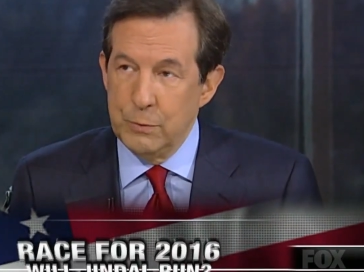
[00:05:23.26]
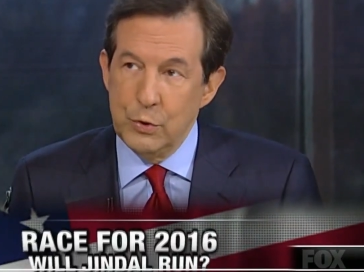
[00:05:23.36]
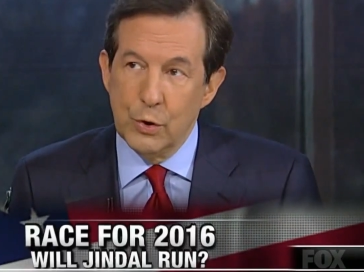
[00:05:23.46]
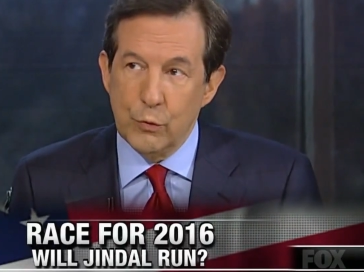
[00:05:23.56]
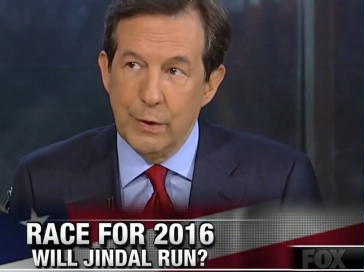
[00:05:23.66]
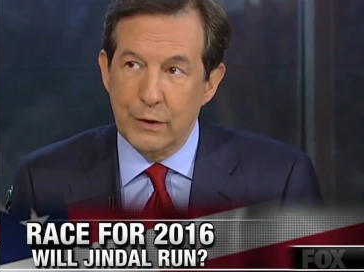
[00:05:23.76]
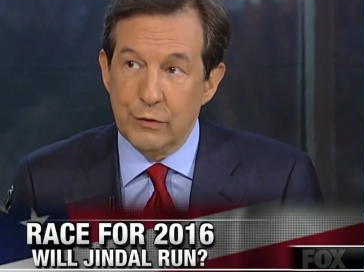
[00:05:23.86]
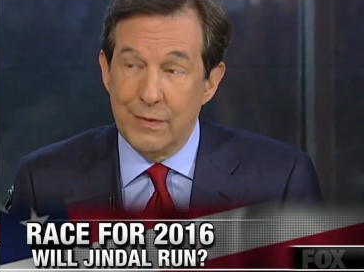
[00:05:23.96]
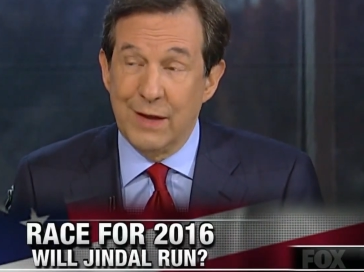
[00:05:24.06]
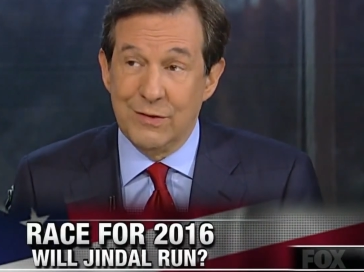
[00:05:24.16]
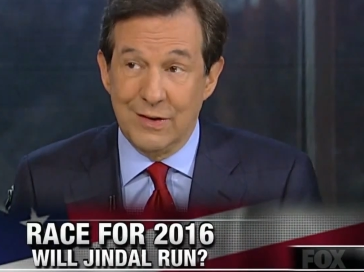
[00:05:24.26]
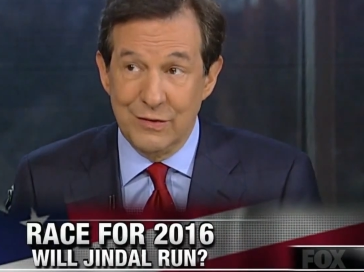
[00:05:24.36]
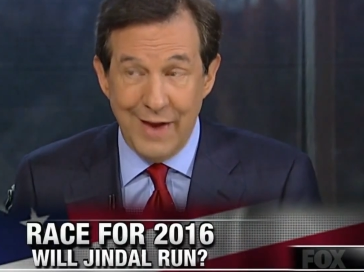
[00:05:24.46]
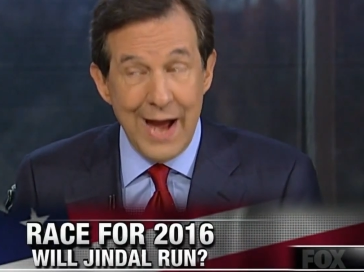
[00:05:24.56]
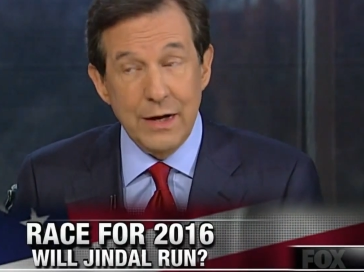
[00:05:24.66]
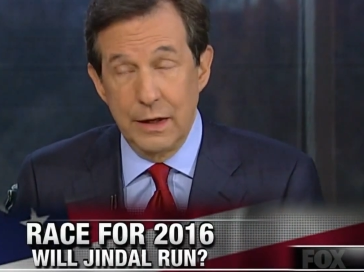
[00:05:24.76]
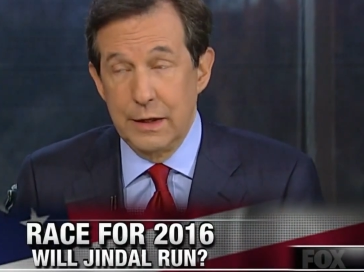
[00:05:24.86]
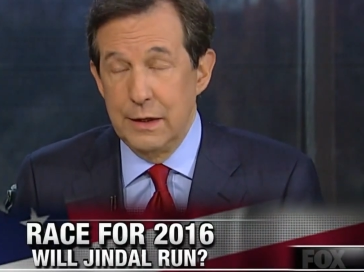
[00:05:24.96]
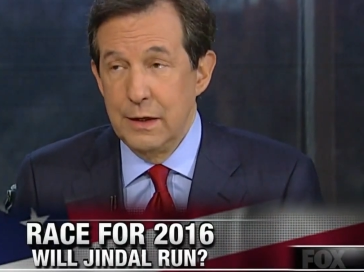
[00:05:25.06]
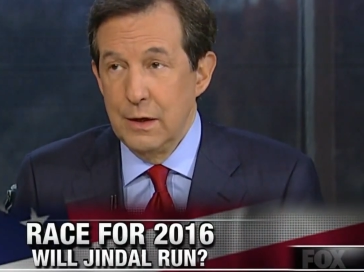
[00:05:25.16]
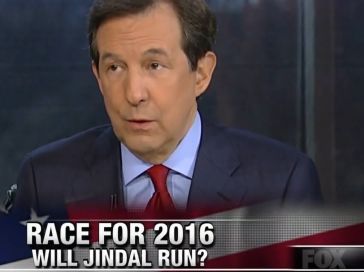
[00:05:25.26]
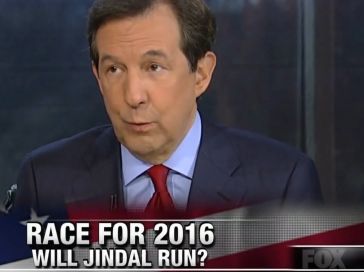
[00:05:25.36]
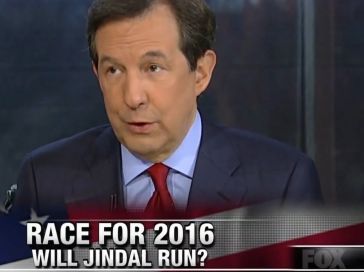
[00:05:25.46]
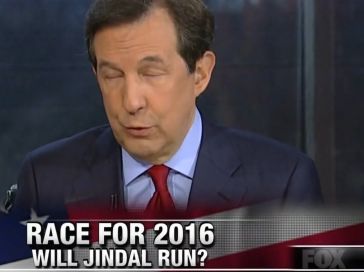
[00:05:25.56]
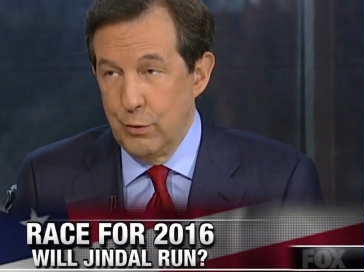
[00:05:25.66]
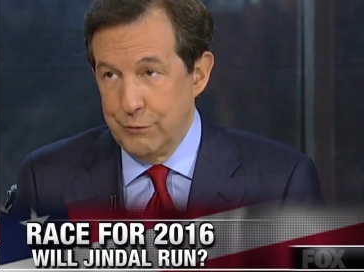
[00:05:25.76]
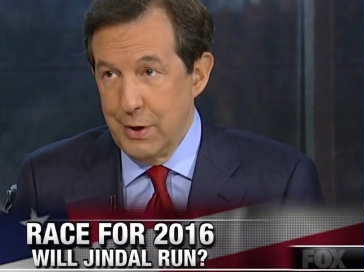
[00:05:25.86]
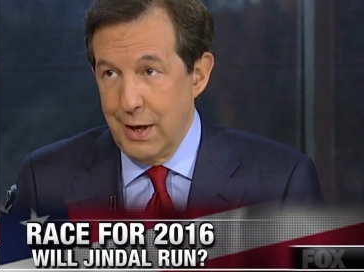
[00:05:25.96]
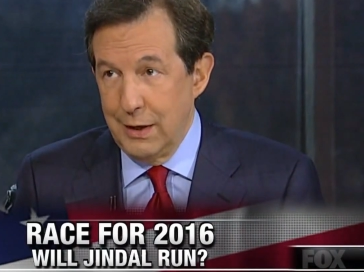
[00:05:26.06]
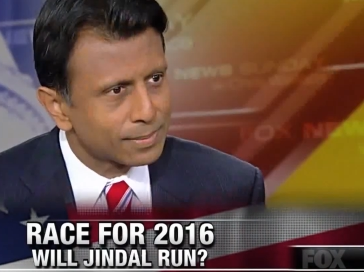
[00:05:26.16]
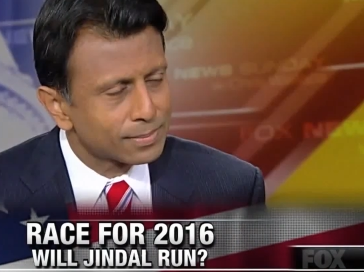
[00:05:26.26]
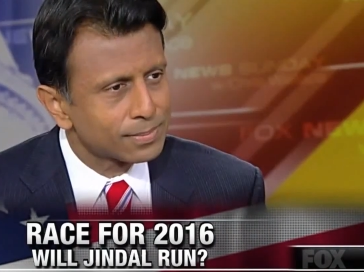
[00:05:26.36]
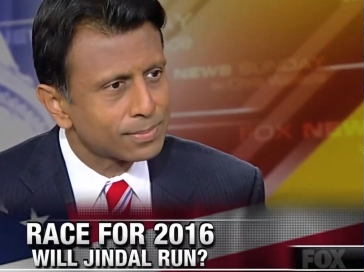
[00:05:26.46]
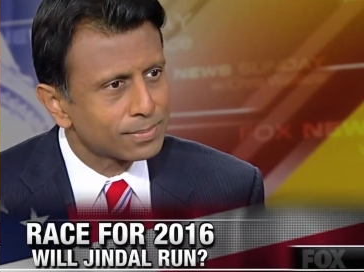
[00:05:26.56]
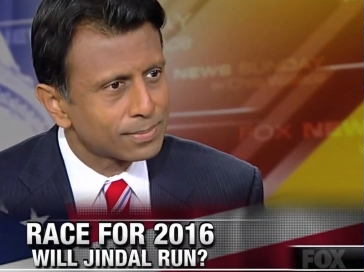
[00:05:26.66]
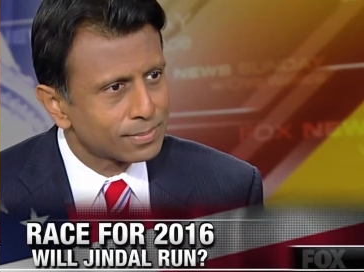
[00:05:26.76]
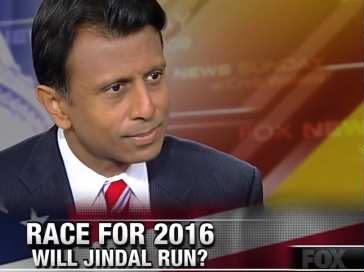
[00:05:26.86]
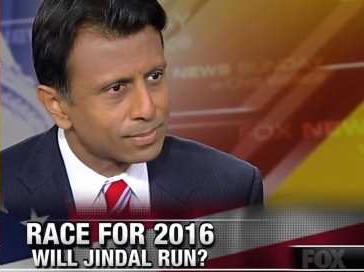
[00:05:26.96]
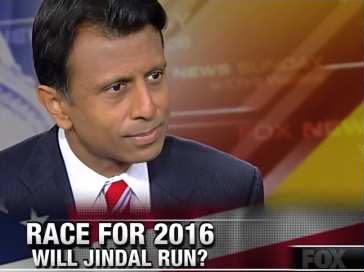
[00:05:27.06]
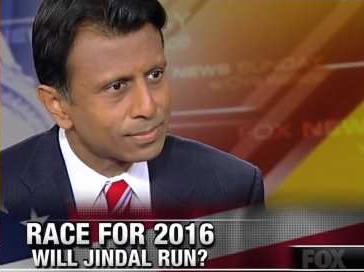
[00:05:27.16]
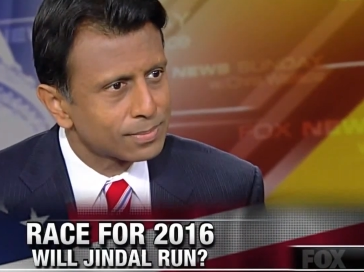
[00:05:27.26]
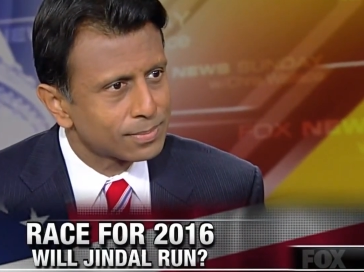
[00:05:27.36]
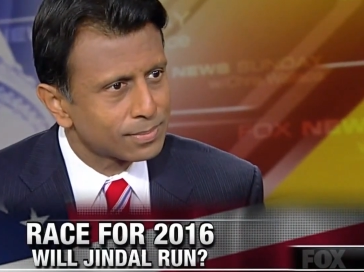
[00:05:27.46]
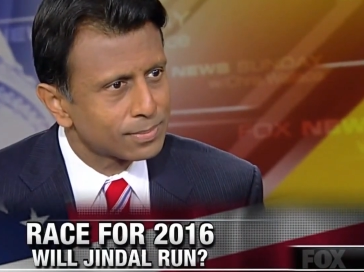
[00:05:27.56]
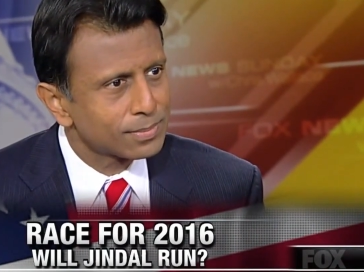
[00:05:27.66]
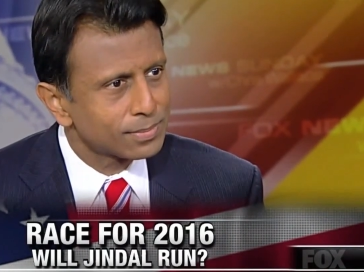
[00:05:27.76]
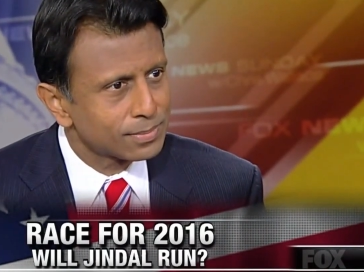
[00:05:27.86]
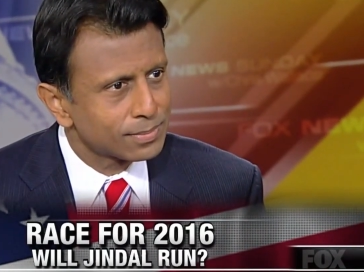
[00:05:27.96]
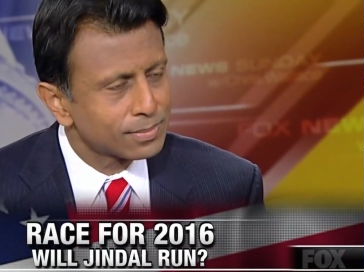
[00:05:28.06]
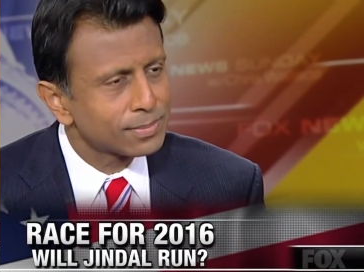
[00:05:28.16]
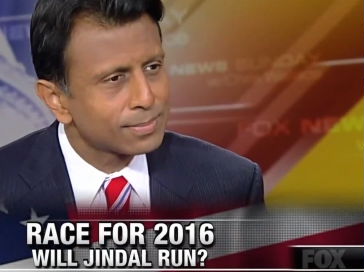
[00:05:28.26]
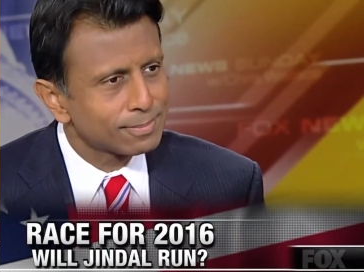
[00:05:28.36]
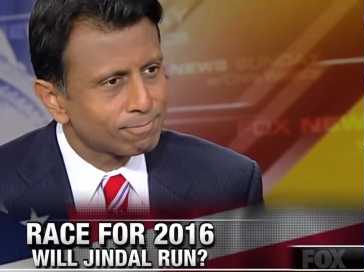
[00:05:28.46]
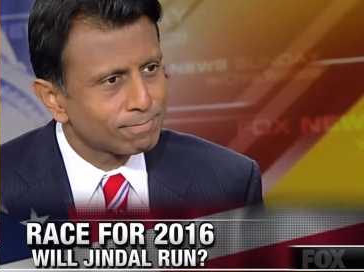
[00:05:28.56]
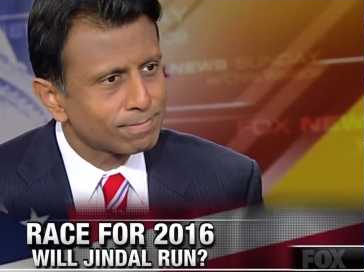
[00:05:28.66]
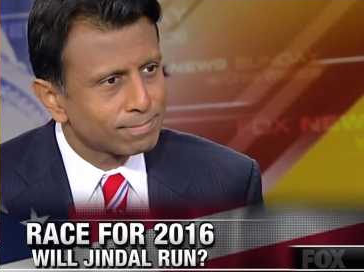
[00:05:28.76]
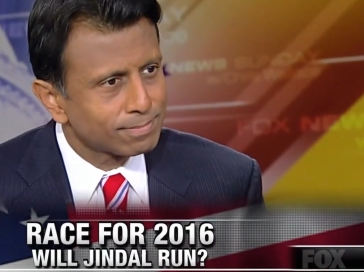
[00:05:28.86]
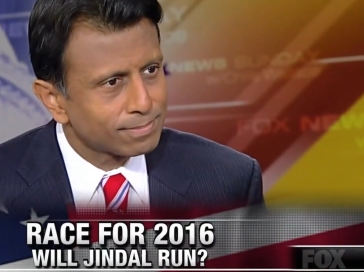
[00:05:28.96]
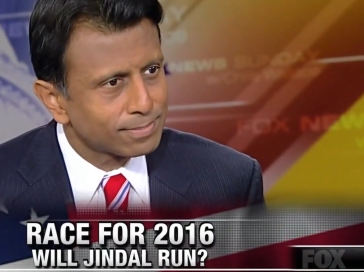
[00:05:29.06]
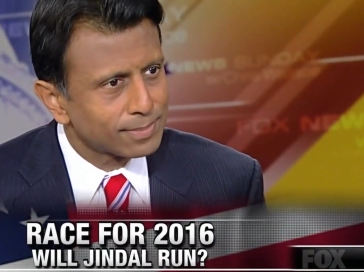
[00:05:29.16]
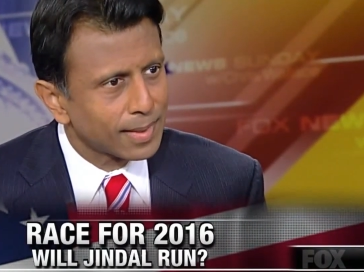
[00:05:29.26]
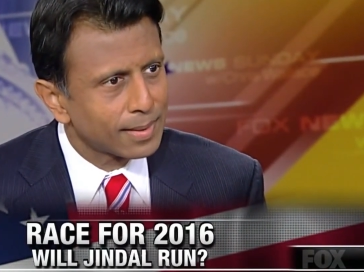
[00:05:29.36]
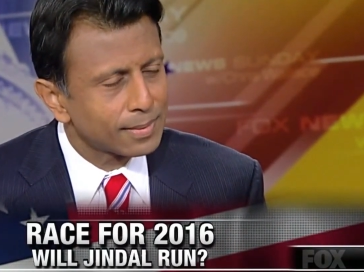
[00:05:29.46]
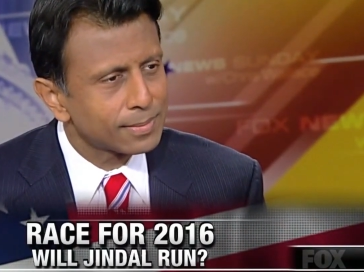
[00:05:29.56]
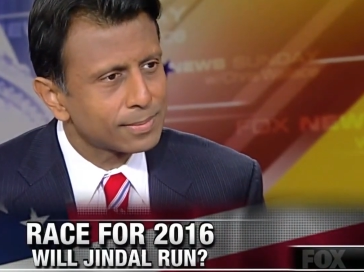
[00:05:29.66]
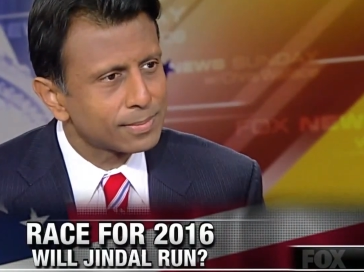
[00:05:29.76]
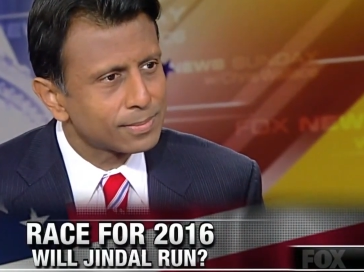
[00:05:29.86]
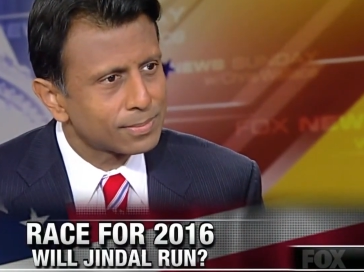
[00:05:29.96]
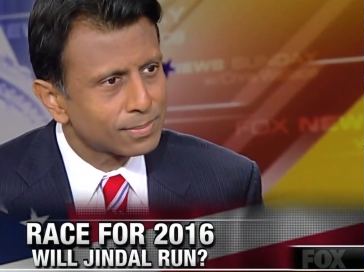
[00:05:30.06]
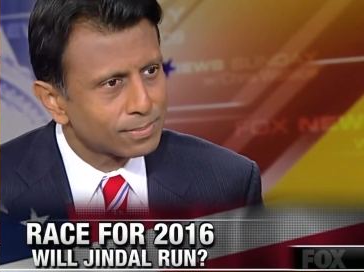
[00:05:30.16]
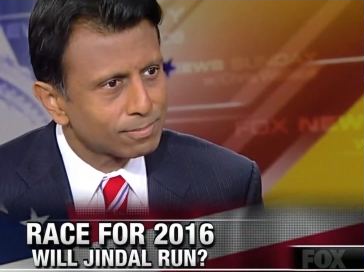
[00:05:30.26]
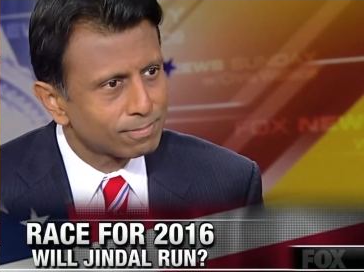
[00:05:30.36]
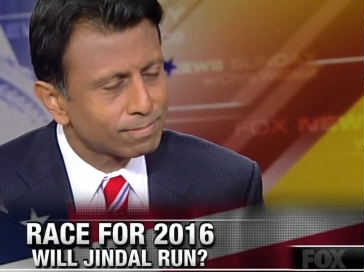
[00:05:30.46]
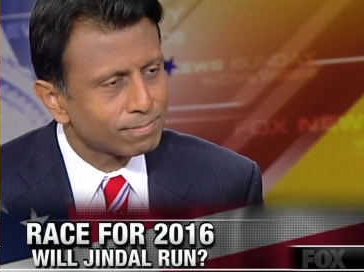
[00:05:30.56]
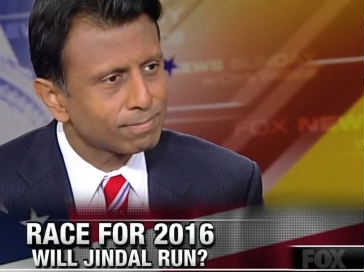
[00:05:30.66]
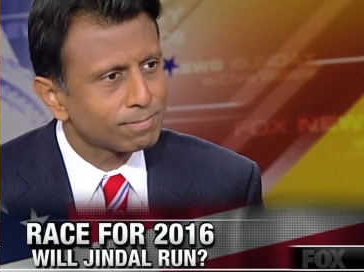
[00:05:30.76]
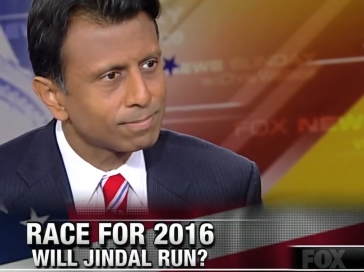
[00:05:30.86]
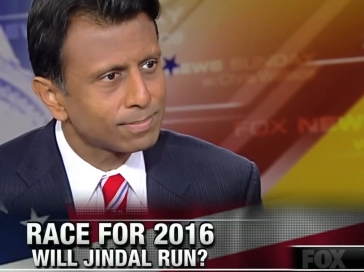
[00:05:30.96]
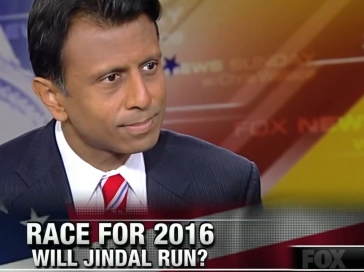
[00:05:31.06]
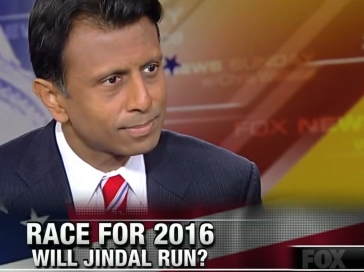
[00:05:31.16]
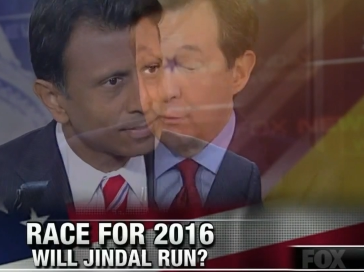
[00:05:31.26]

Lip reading: but your critics say that's exactly what you have done in the case of Common Core. Your administration applied